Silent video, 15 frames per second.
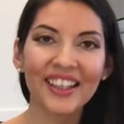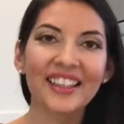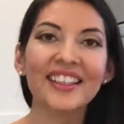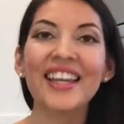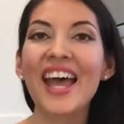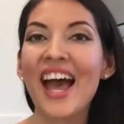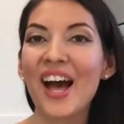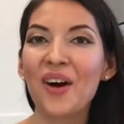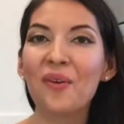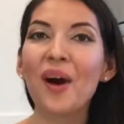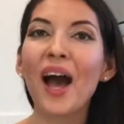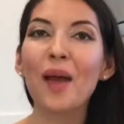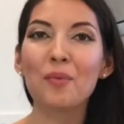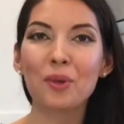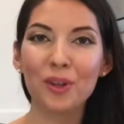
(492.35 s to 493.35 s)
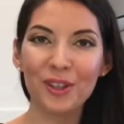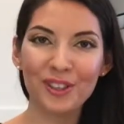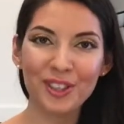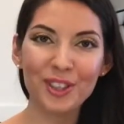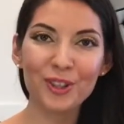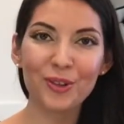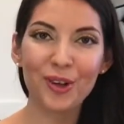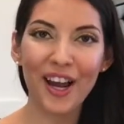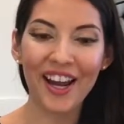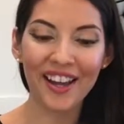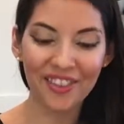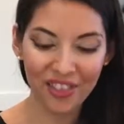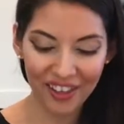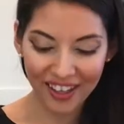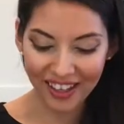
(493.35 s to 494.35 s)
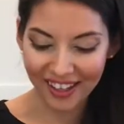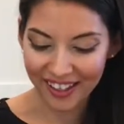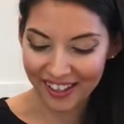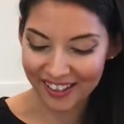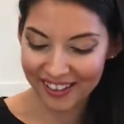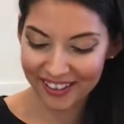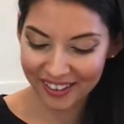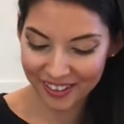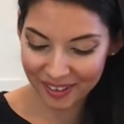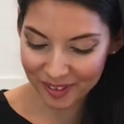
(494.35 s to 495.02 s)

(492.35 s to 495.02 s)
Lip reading: Now I'm going to try the egg.